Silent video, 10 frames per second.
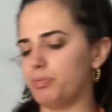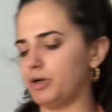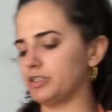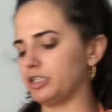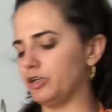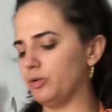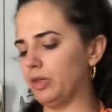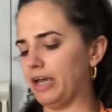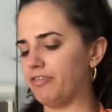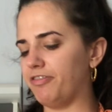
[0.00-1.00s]
person who
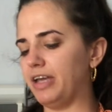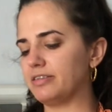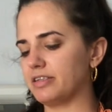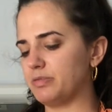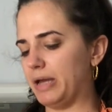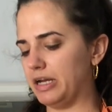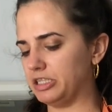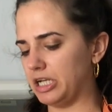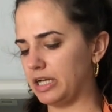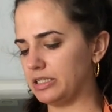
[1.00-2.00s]
like fakes a
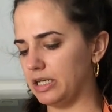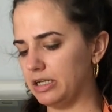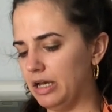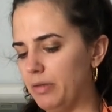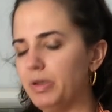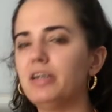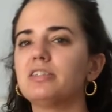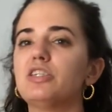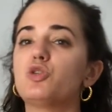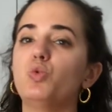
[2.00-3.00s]
Spanish accent, because
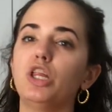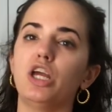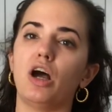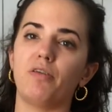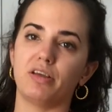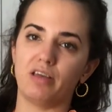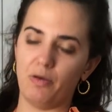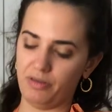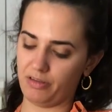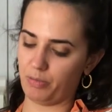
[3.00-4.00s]
it's really obvious. I
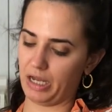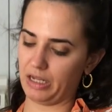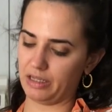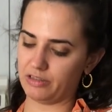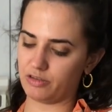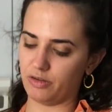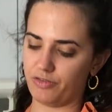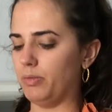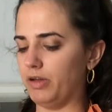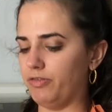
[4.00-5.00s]
was explaining this
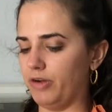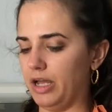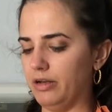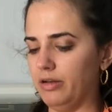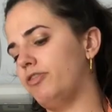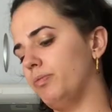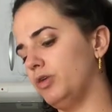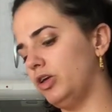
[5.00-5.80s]
to my friend from the